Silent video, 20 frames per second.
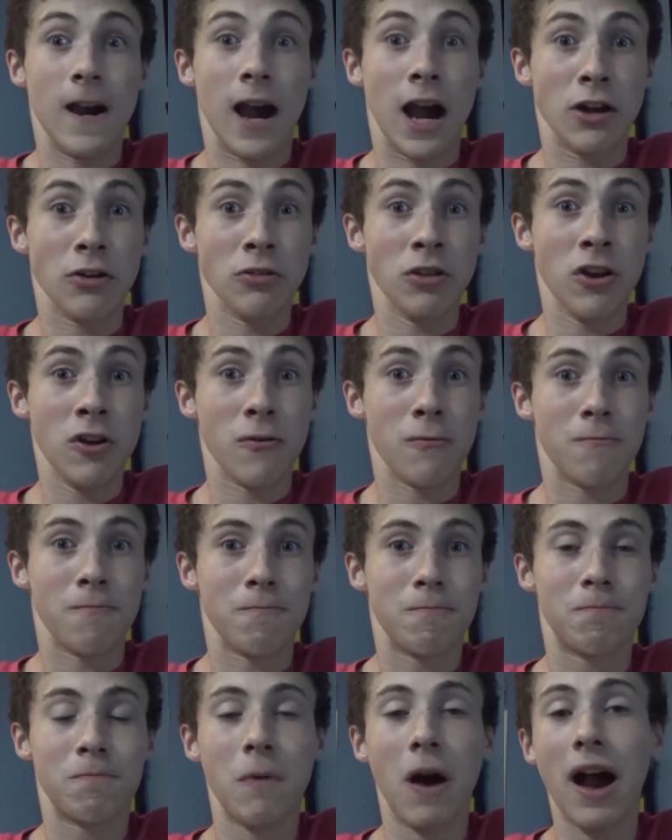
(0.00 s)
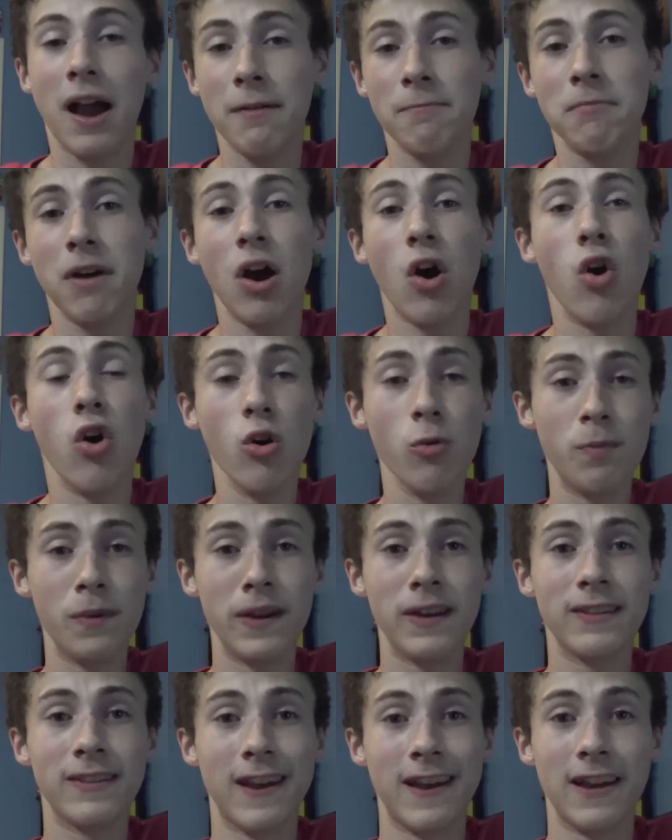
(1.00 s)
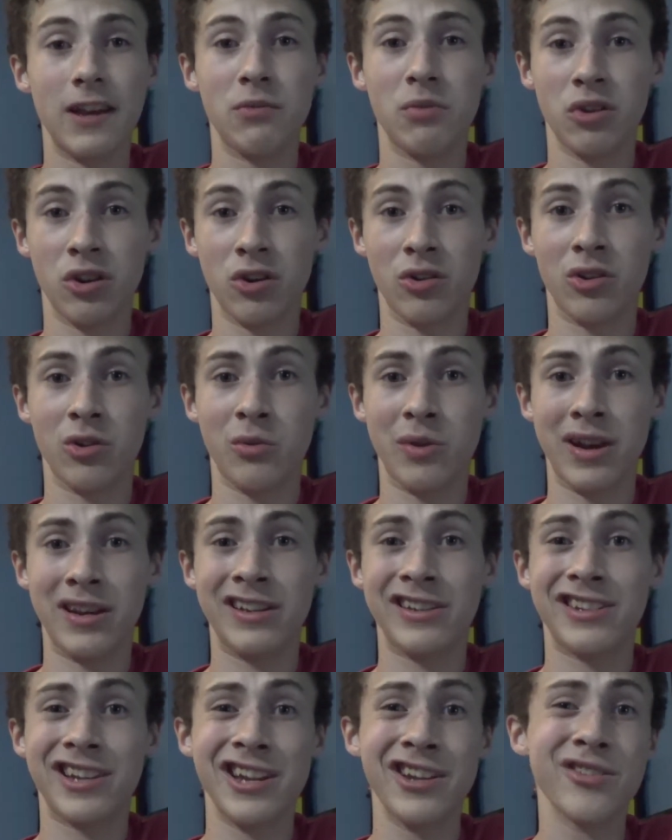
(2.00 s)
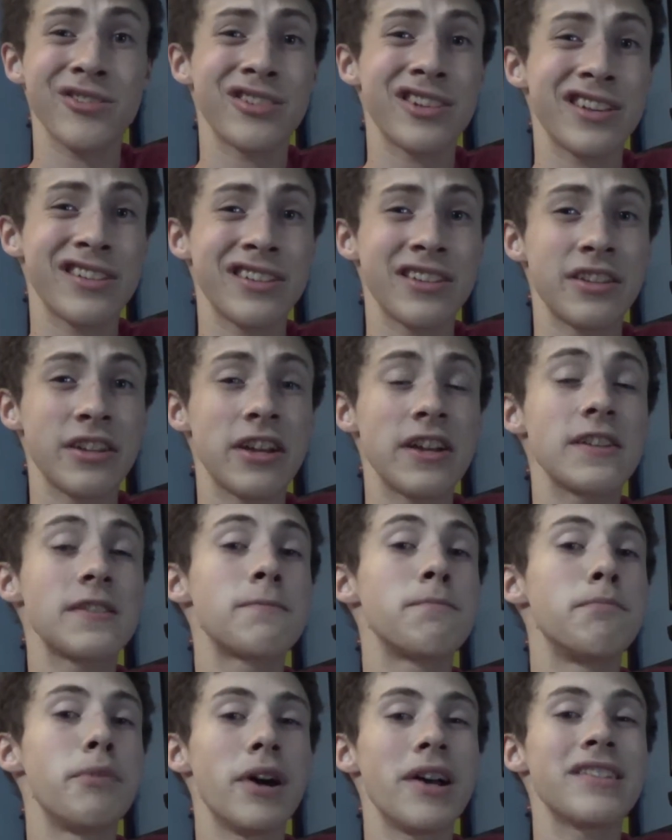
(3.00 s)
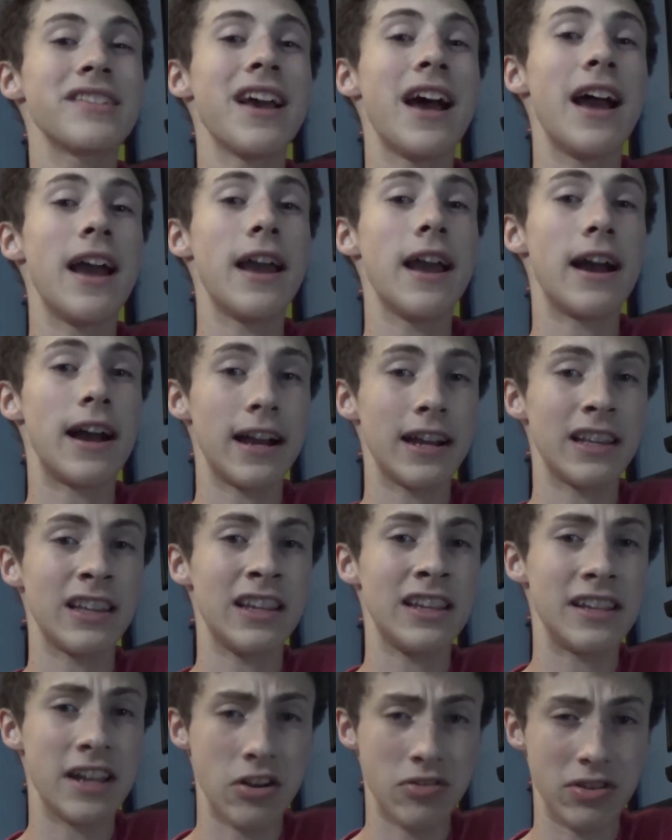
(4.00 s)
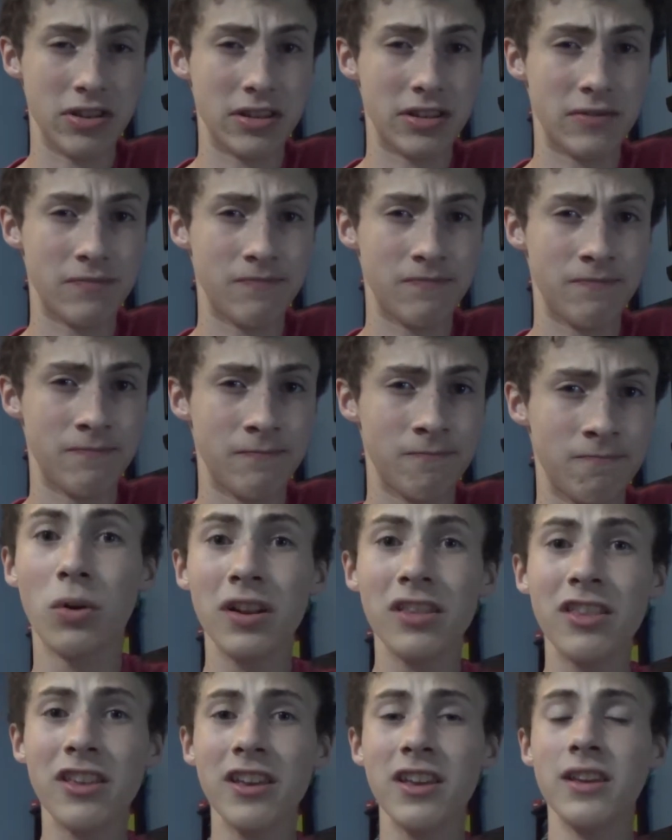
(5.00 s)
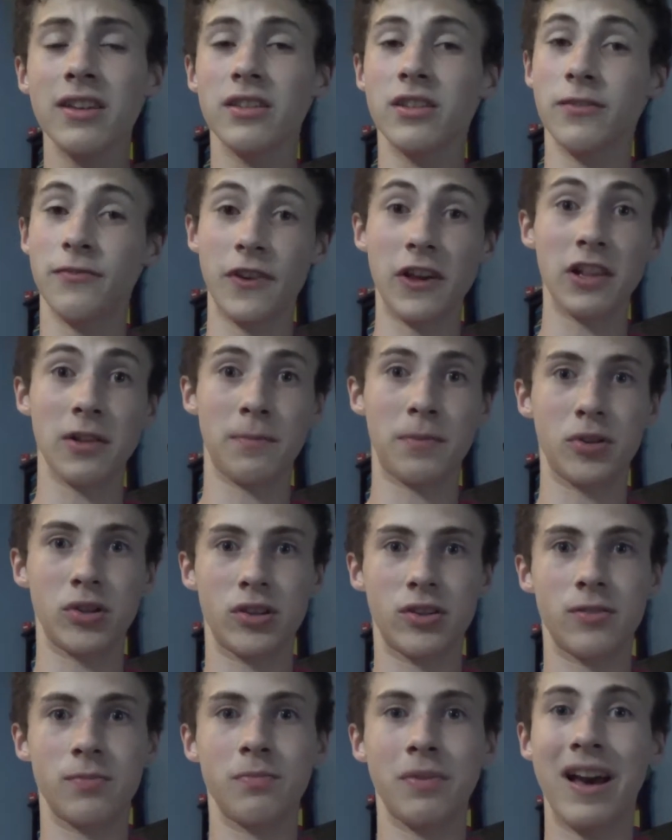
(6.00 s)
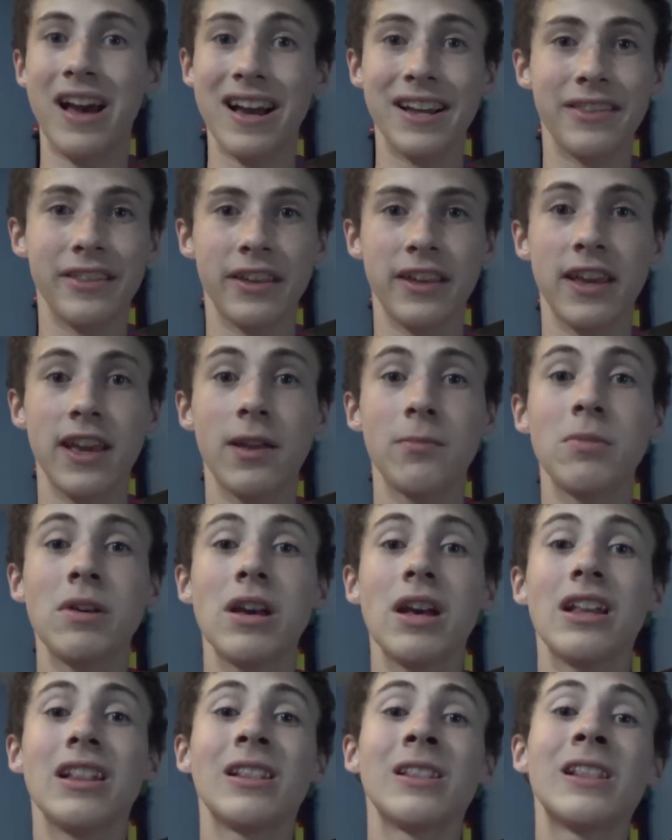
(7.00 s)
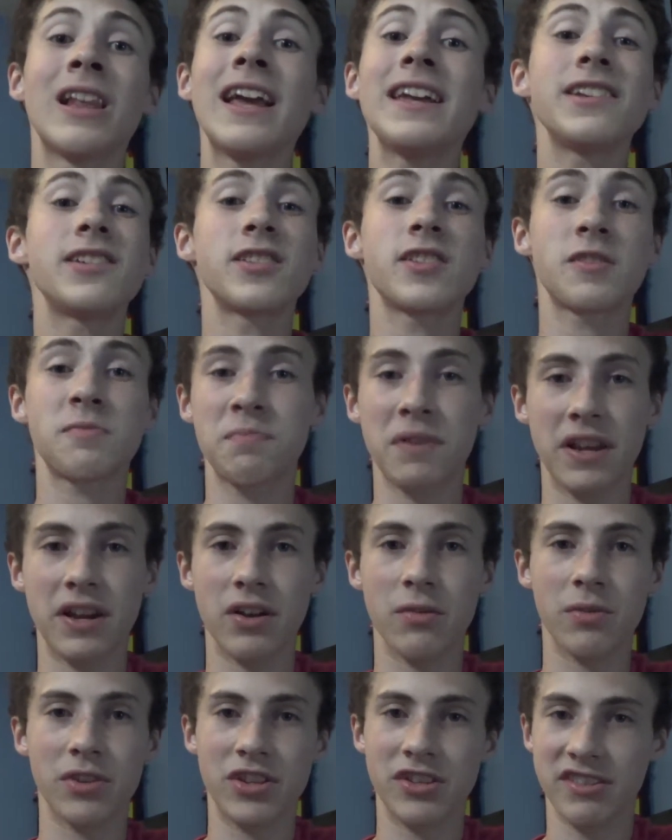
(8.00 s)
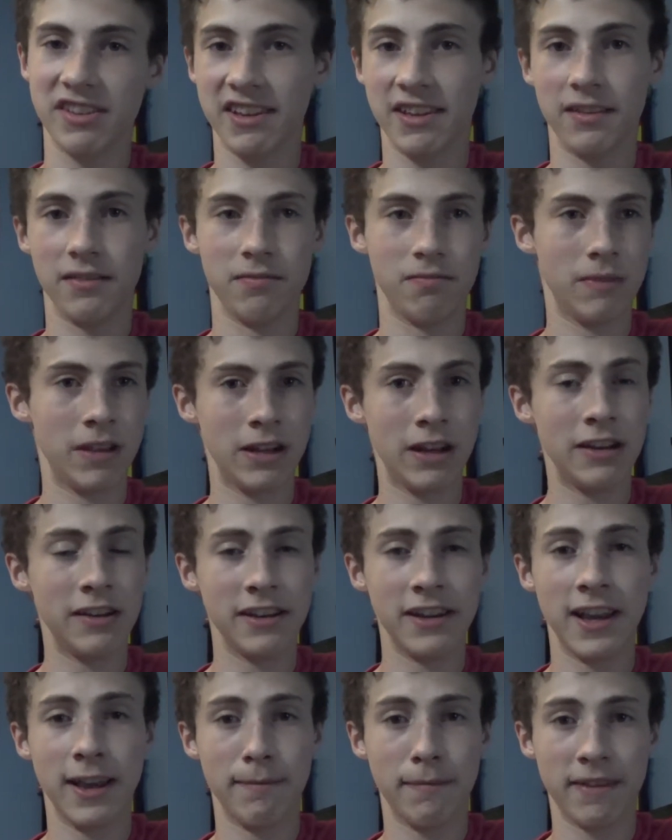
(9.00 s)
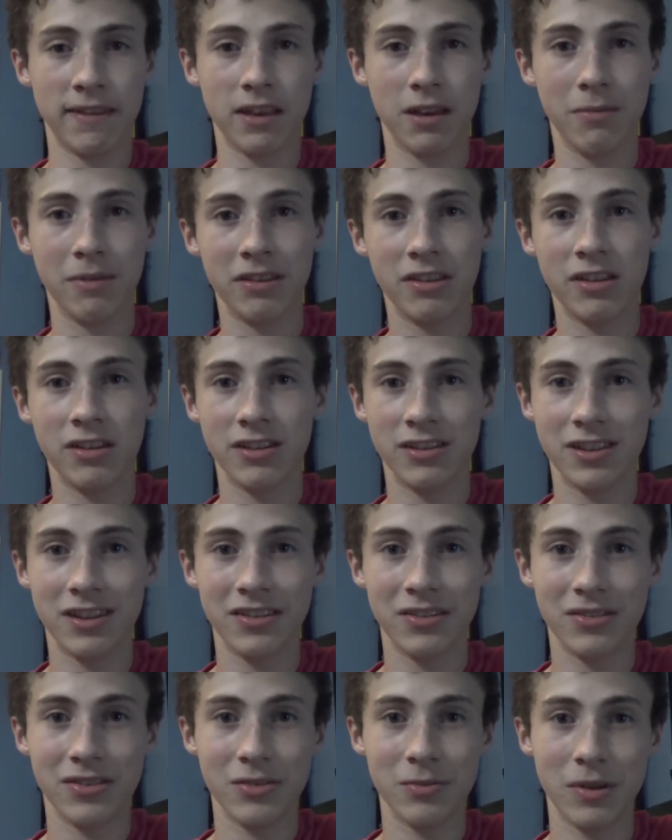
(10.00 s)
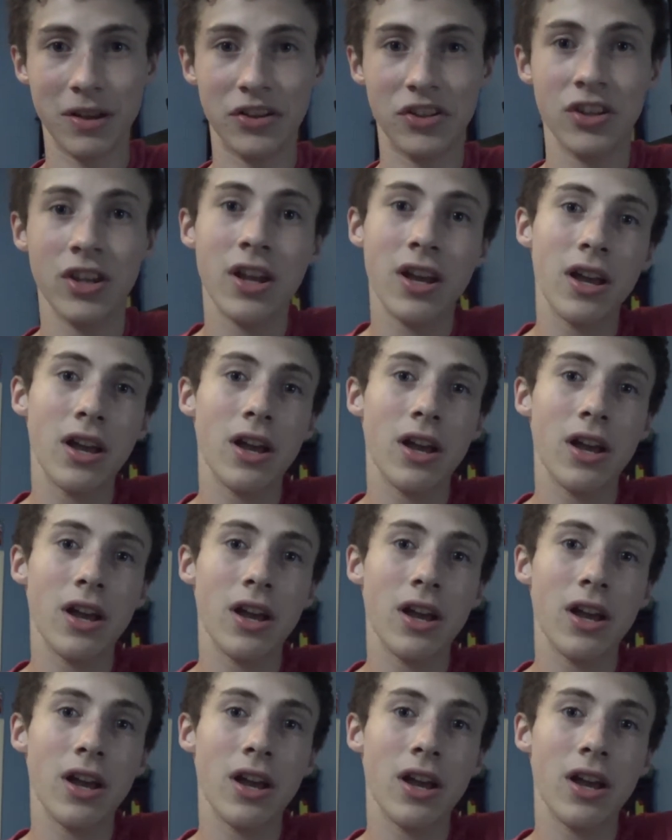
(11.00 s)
I don't know. I'm hoping that it will go the way Nintendo says it does, but I highly doubt it. One of the developers behind the game, Lightspear, which is an indie game that's coming to Nintendo Switch,